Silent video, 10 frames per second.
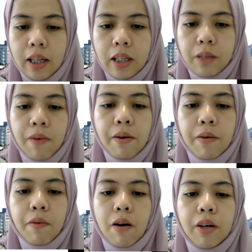it's very
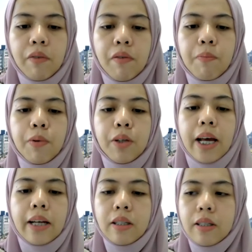wrong if you put
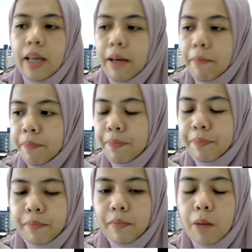at the same
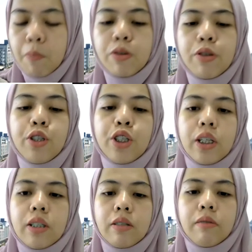
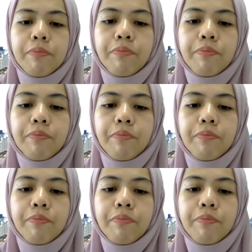positions.